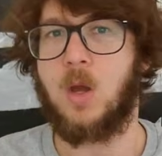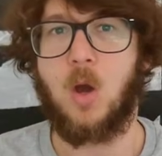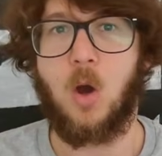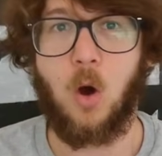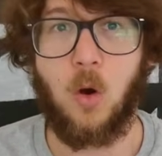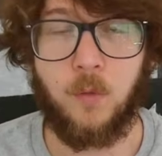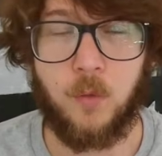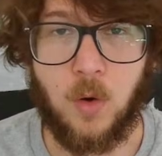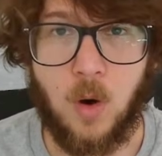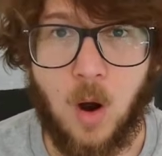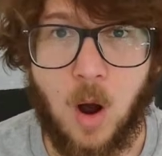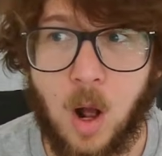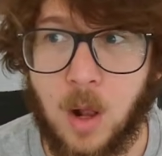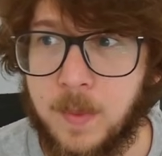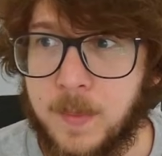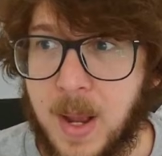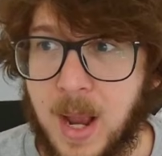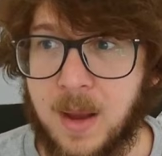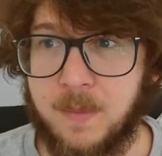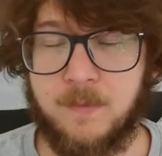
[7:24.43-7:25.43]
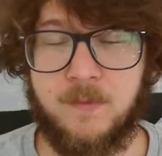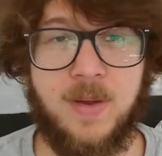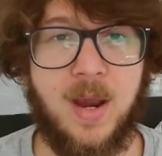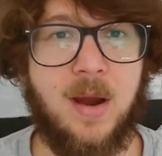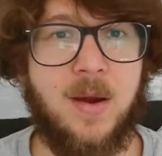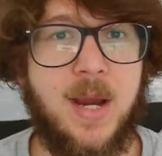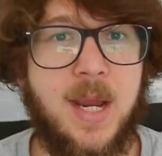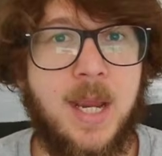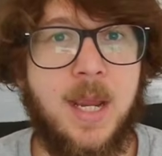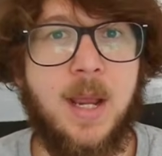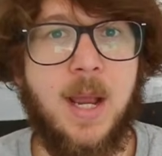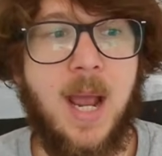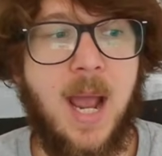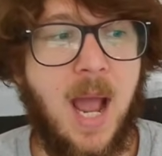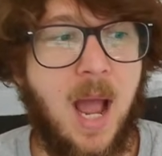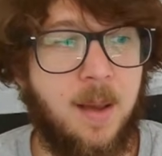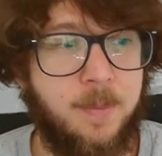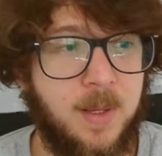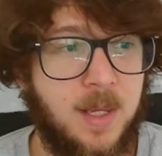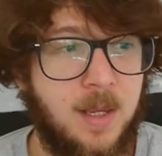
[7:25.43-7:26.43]
Overall, I'm very
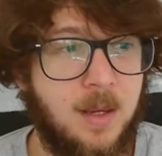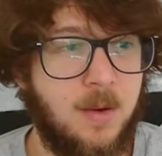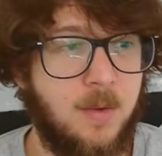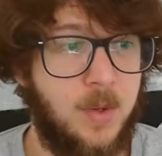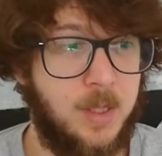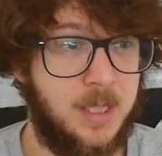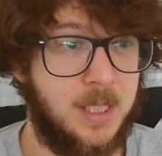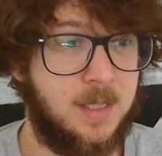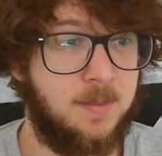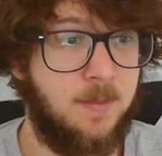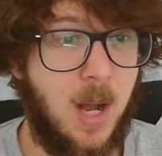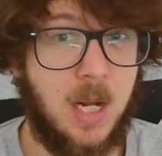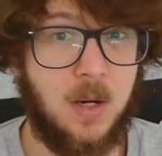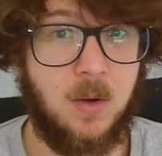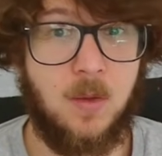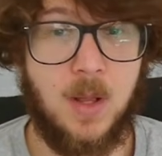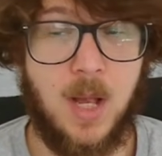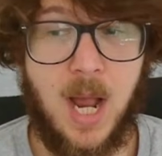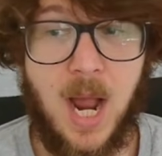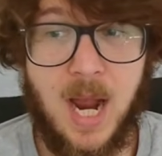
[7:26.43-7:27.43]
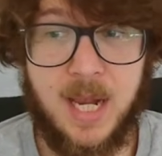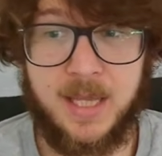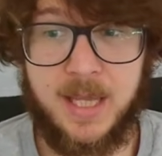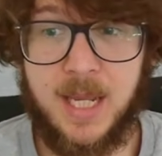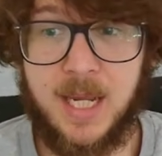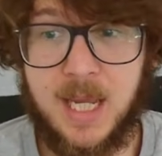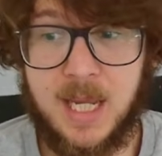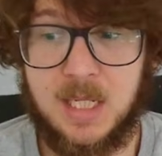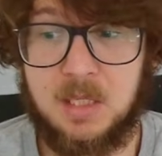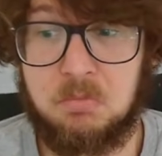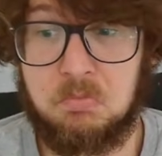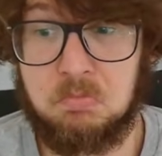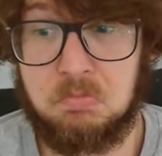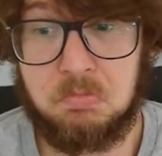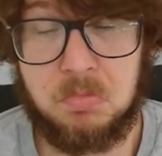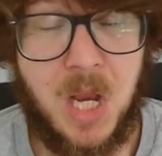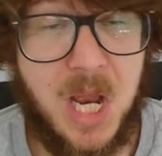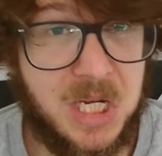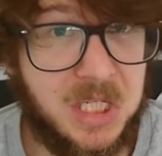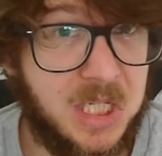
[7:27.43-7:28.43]
happy with this model. I think it
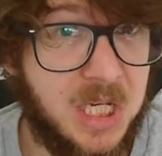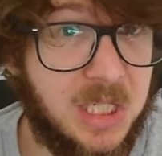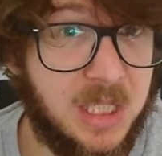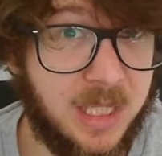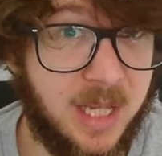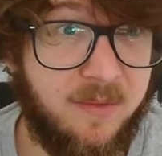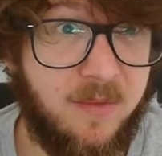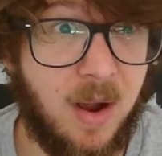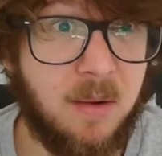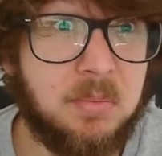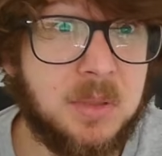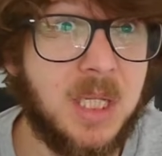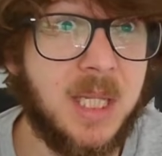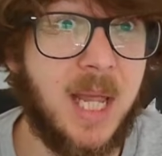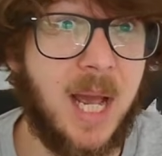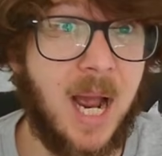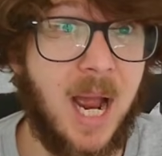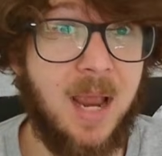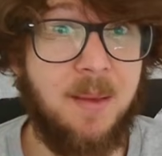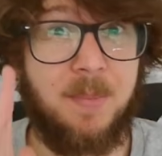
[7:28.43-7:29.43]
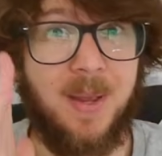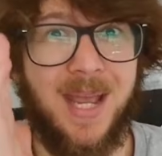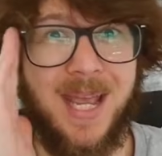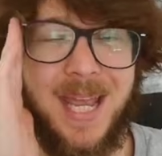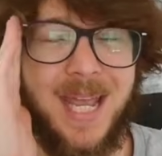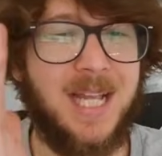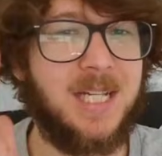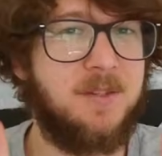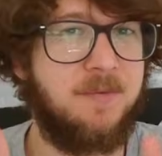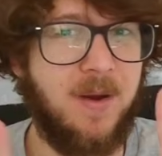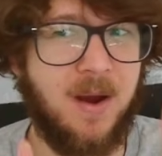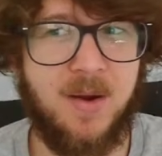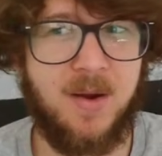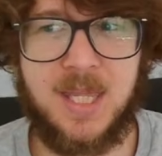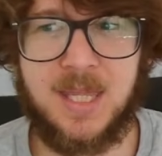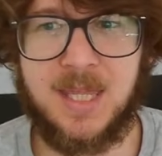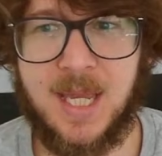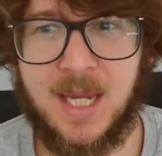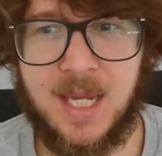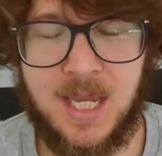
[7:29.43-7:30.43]
did live up to the hype. It's very
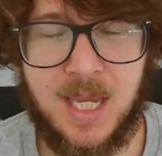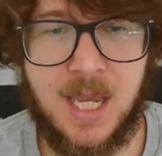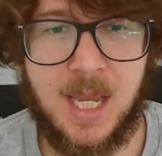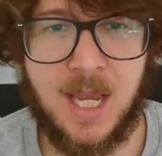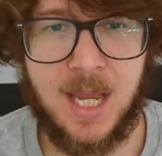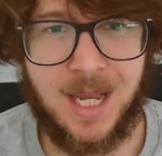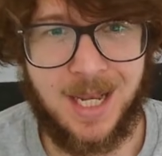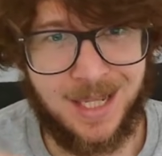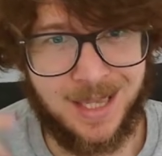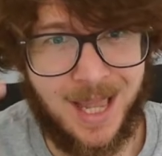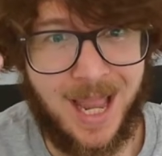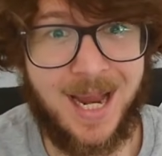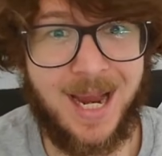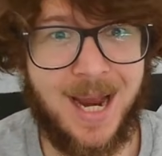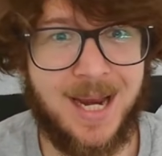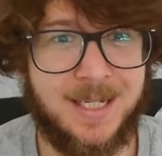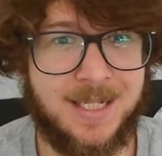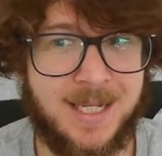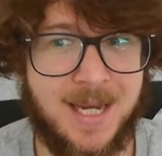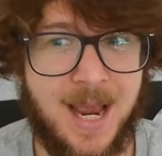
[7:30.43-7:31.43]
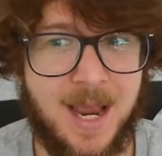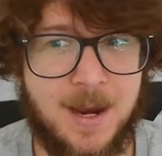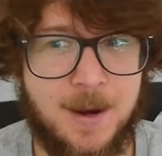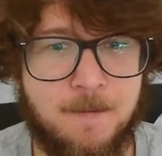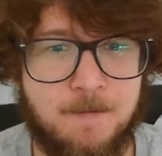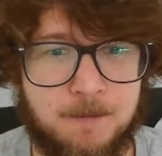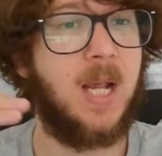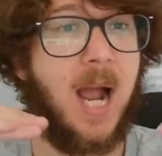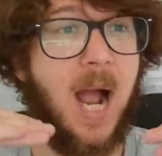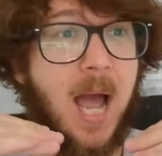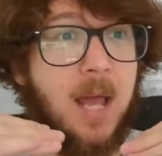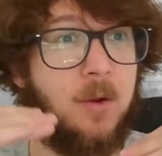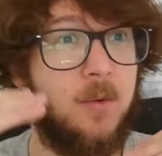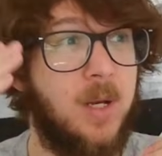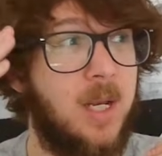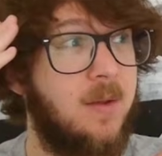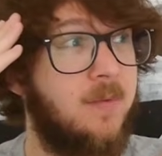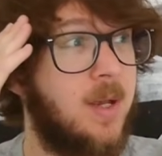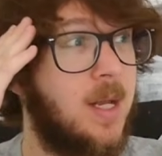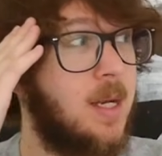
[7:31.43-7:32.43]
thinky. Like I said, I don't
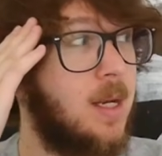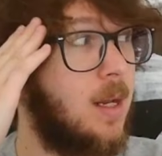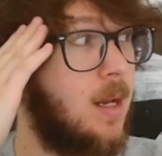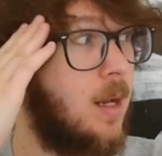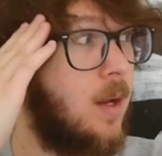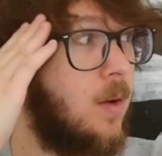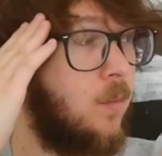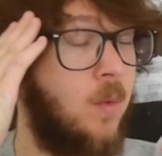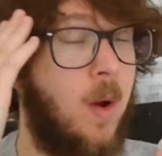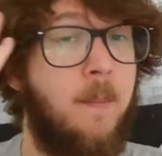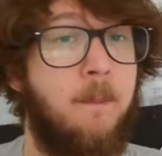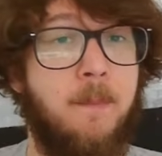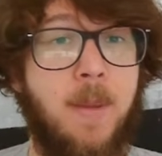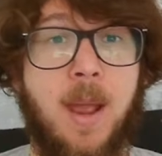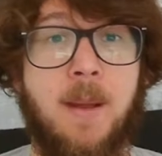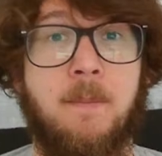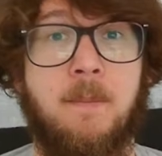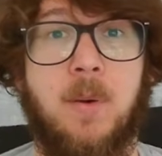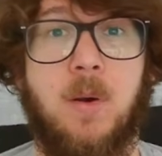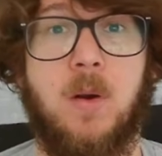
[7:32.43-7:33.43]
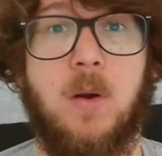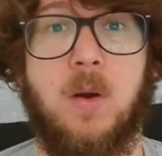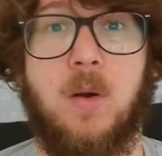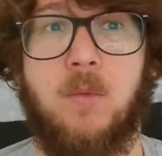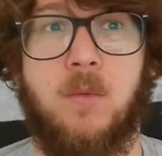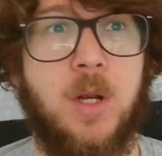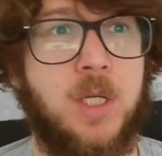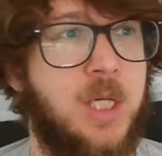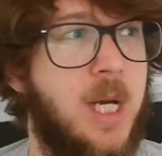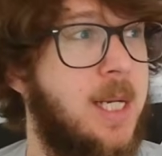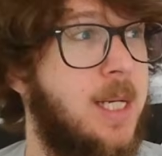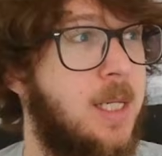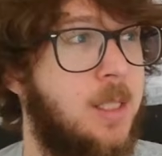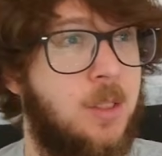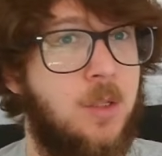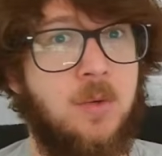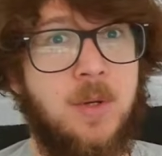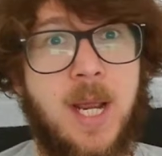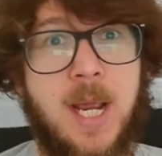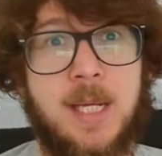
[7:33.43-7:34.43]
even remember, which I did
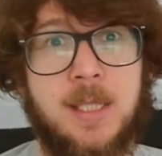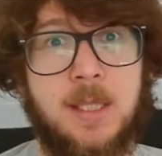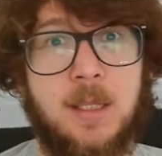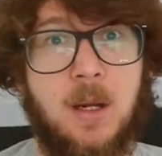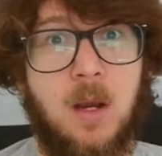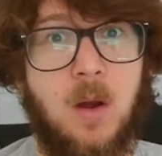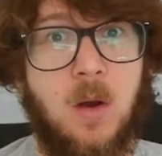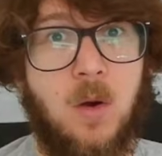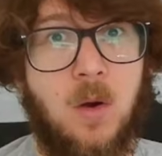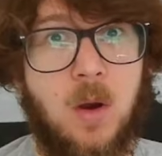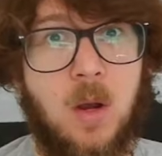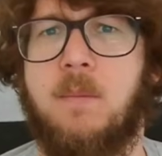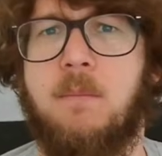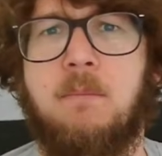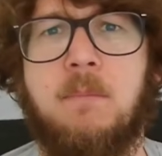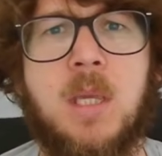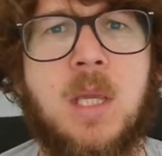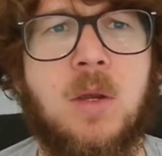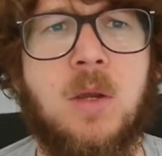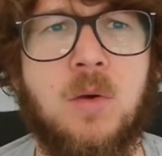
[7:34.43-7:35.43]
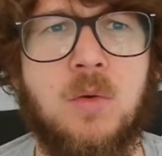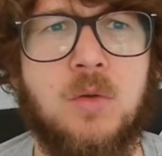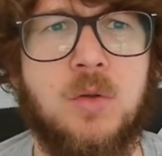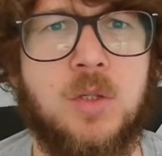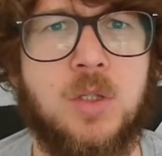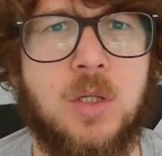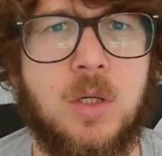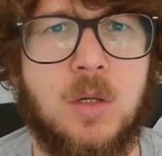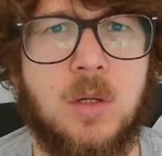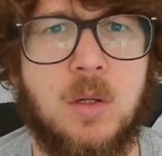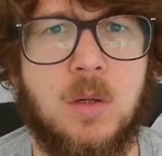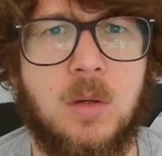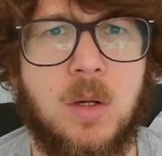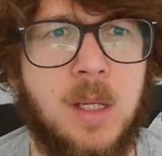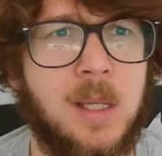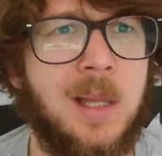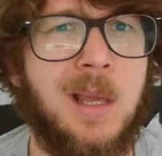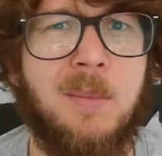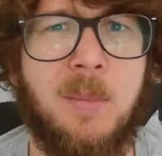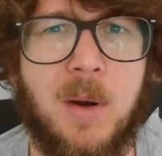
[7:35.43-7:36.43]
2 days ago, Muse,
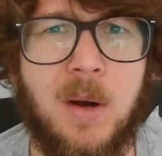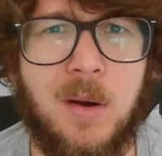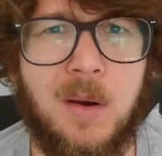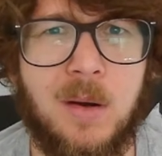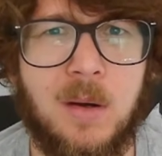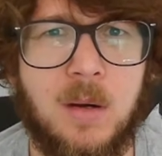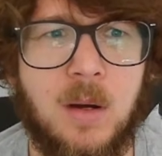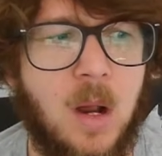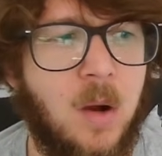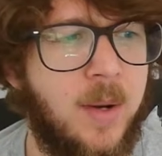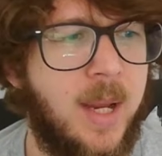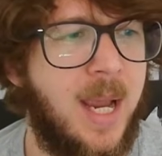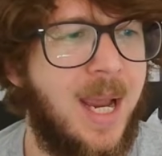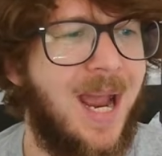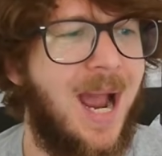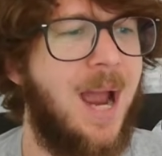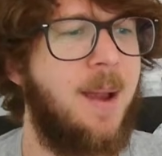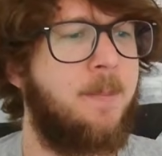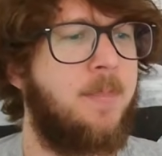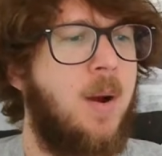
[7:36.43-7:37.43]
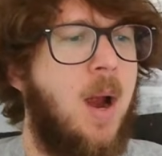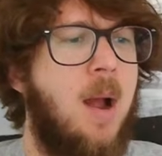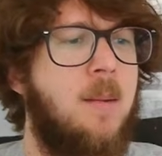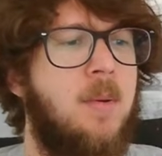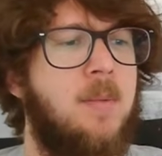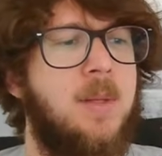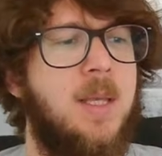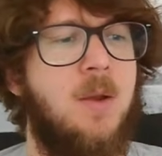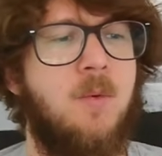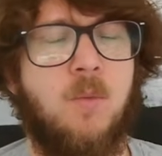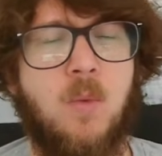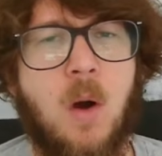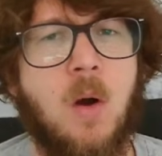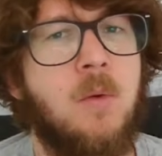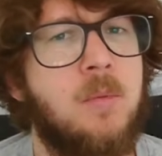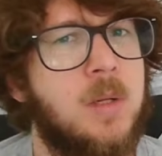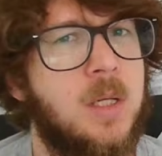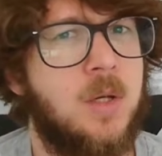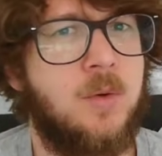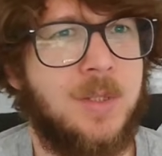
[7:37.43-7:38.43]
Glimmer. Okay, I probably
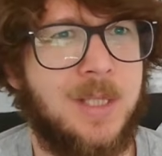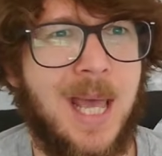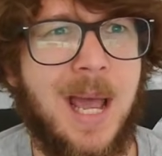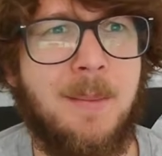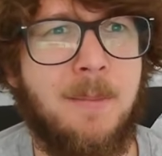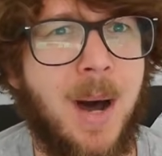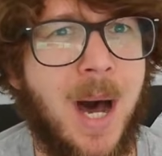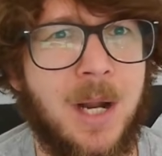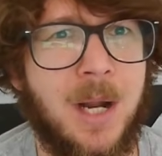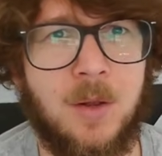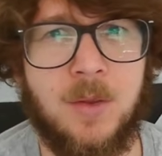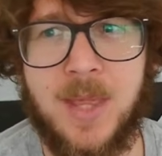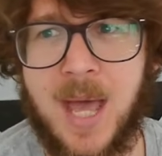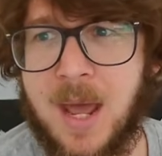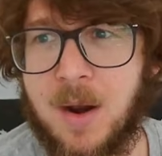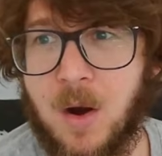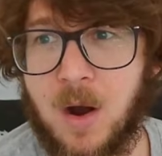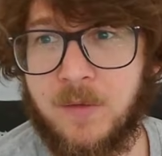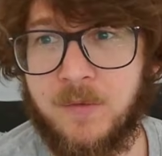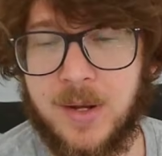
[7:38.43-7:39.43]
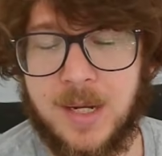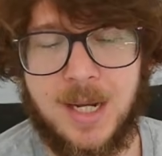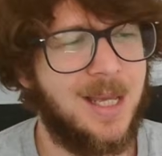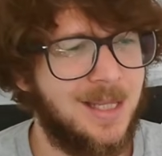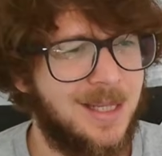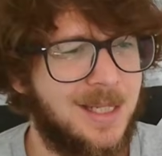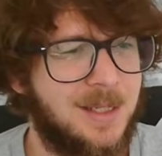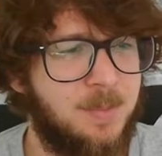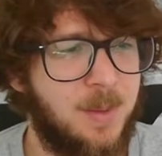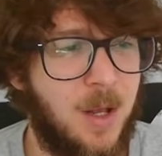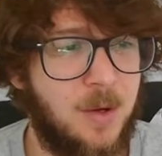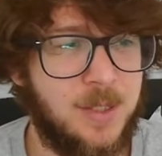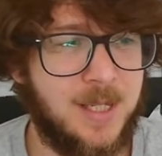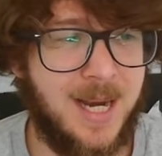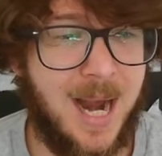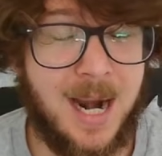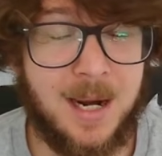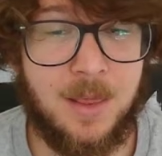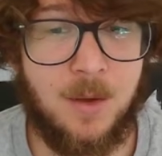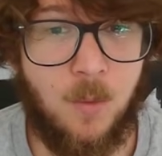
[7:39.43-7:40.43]
won't use that model that often. This blows it
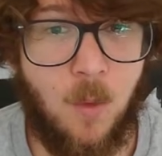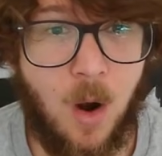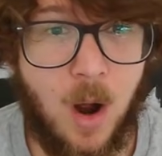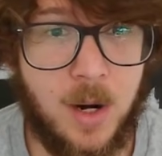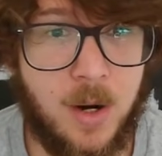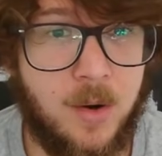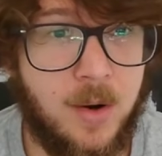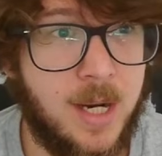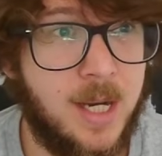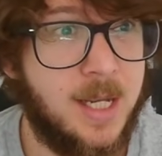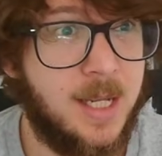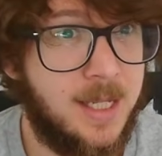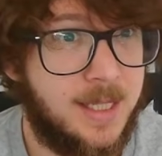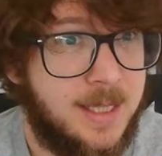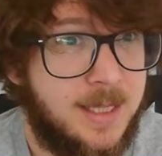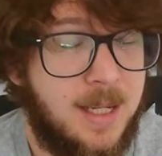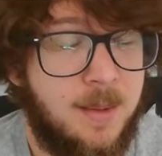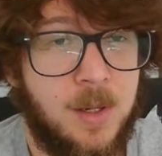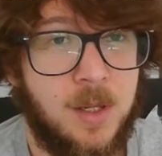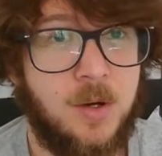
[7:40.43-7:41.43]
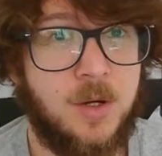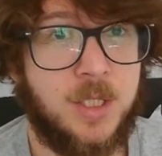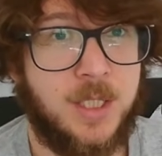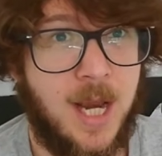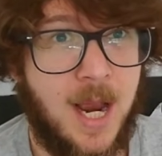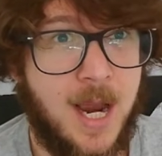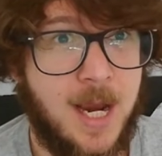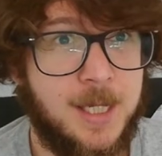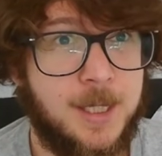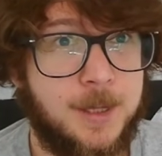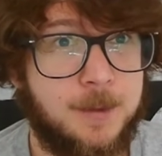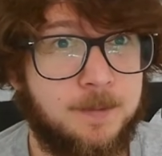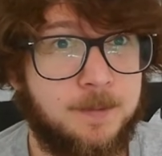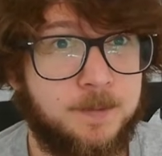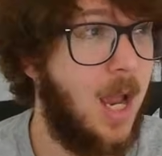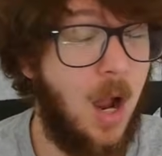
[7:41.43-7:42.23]
out of the water. It's similar size.